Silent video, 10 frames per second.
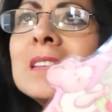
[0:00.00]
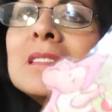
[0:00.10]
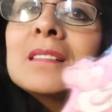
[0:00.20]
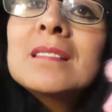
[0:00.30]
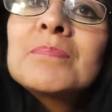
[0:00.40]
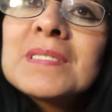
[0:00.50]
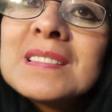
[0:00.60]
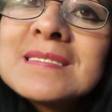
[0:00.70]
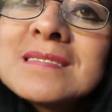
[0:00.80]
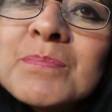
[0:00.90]
Let me put
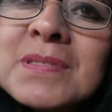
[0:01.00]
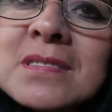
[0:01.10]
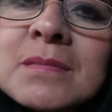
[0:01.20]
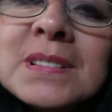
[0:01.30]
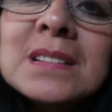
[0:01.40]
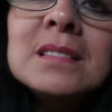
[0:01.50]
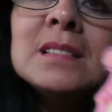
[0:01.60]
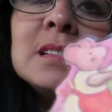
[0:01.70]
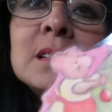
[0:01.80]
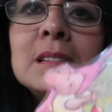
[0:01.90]
this up a little bit.
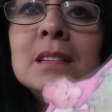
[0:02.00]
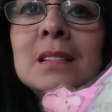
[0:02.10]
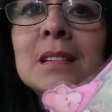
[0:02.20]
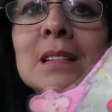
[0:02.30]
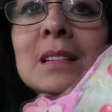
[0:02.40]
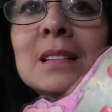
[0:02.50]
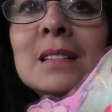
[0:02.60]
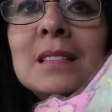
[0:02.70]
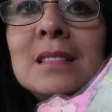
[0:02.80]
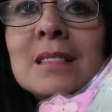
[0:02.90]

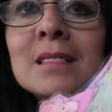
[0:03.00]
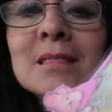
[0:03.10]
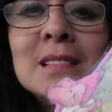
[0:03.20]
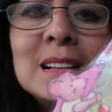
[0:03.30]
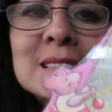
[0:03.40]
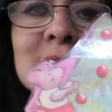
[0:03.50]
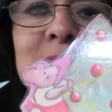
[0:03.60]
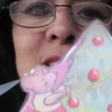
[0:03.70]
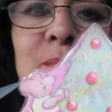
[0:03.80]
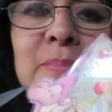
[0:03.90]
And there you go. It's a
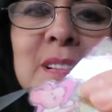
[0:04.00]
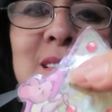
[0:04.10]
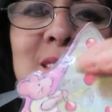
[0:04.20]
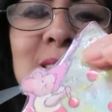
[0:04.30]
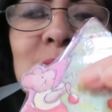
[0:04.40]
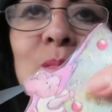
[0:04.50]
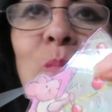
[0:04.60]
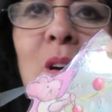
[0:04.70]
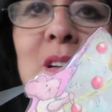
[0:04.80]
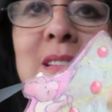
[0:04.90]
little bit
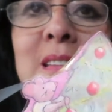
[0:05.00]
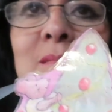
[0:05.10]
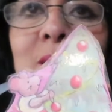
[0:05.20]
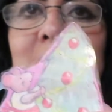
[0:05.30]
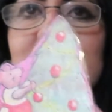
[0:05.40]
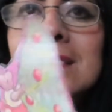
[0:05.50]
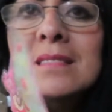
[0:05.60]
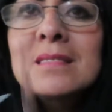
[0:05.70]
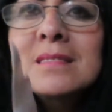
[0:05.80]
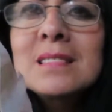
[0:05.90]
wonky right
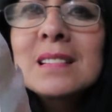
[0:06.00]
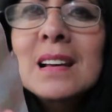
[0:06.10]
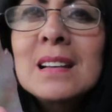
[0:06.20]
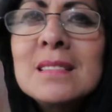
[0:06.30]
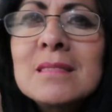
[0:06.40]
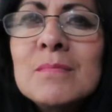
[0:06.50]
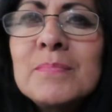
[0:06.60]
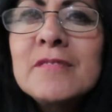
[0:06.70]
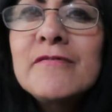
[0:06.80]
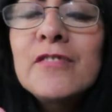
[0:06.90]
here because it got a little
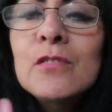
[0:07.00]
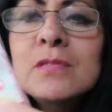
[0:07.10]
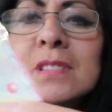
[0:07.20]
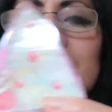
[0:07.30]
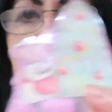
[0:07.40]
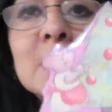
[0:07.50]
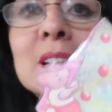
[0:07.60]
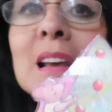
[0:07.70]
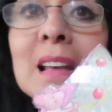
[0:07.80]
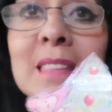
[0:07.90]
bit folded, but
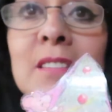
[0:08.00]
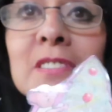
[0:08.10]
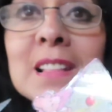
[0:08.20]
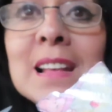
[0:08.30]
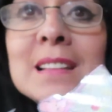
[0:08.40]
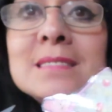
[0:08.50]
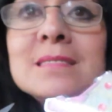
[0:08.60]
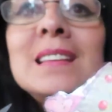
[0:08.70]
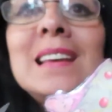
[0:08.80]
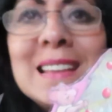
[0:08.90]

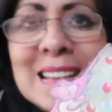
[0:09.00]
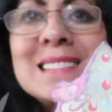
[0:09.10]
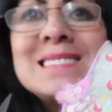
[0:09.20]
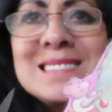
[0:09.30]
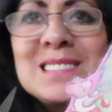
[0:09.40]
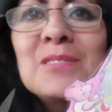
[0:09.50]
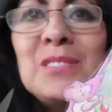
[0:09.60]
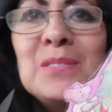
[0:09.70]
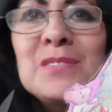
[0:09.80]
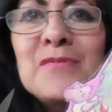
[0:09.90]
nevertheless, it's still
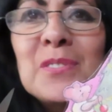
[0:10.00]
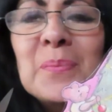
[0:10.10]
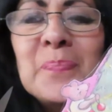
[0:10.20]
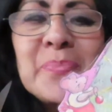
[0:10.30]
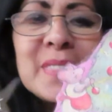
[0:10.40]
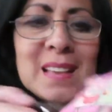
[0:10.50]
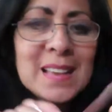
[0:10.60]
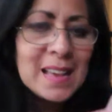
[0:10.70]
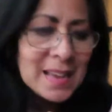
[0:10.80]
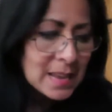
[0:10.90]
useful.
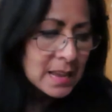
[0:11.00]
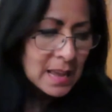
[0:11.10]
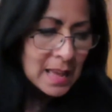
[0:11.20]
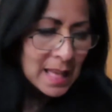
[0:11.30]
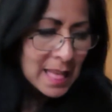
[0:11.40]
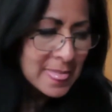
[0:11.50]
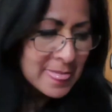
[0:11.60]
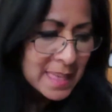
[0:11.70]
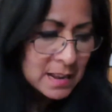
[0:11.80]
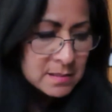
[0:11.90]
Okay?
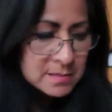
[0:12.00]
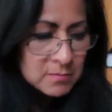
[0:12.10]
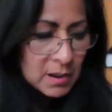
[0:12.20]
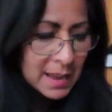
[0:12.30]
And then, so I